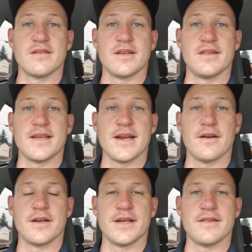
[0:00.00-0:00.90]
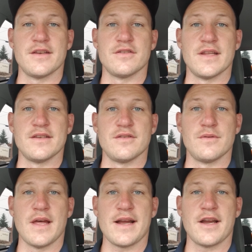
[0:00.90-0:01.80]
in the area that
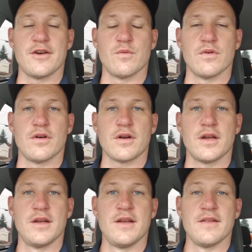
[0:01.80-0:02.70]
do that kind of work,